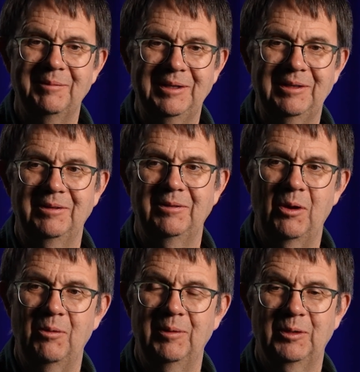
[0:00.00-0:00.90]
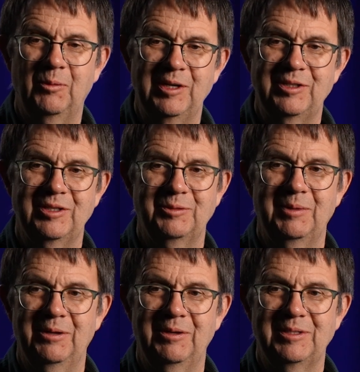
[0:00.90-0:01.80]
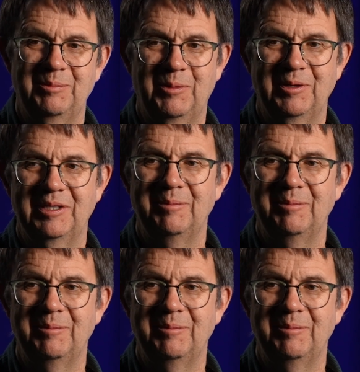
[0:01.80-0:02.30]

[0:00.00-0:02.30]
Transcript: I mean, no one questions whether it's important